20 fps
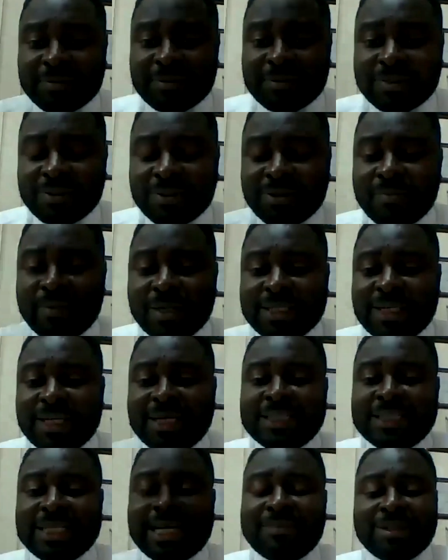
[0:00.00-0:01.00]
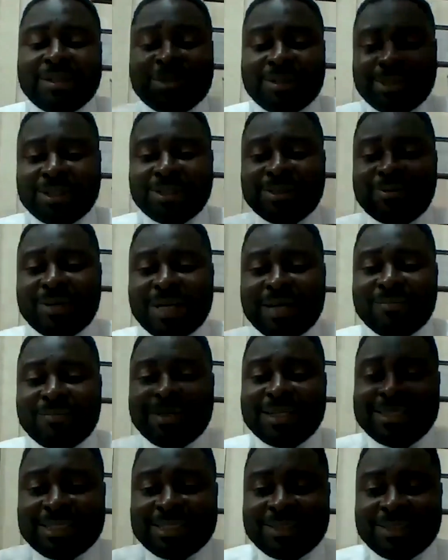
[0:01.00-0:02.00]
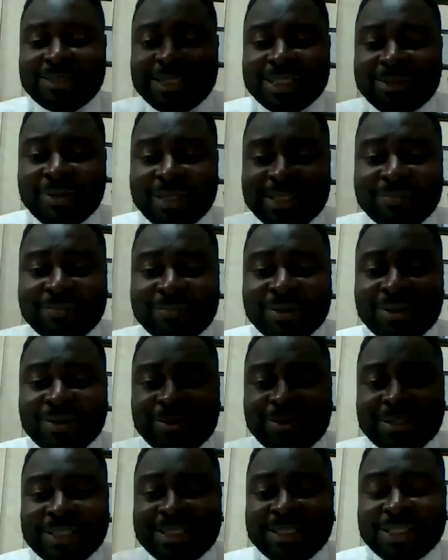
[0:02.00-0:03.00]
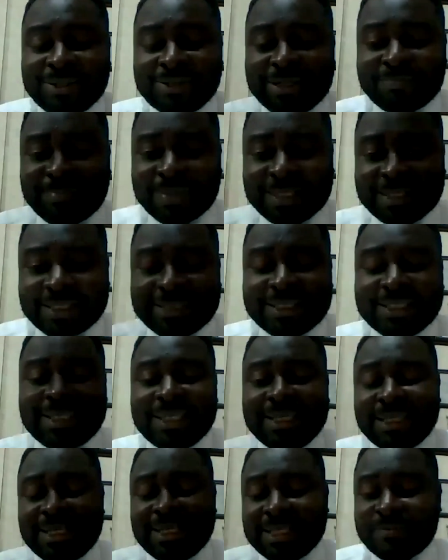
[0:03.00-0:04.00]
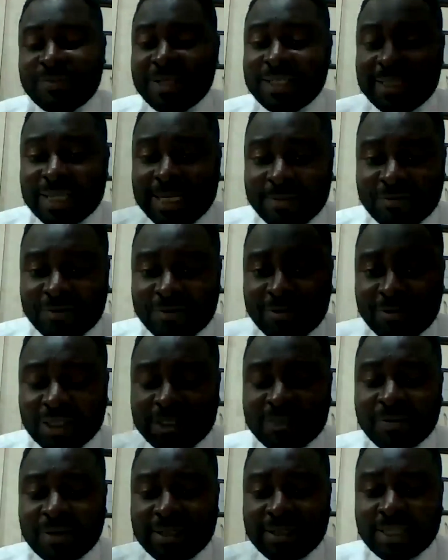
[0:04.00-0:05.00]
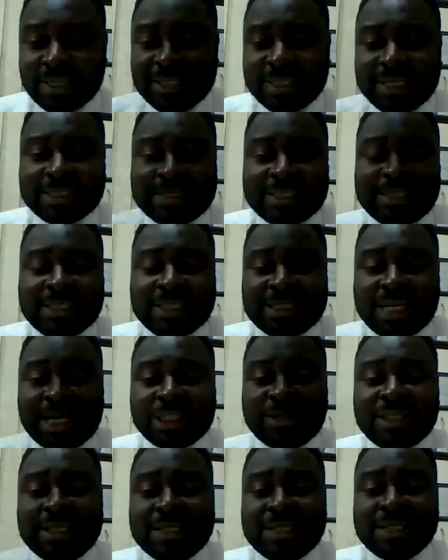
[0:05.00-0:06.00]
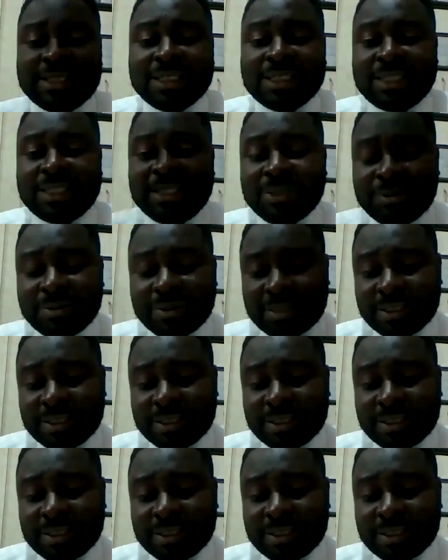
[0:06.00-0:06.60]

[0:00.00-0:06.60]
Though imagine that I'm a surgeon, where I meant to do any more on the steroid part, it's very helpful because we found out that it actually reduced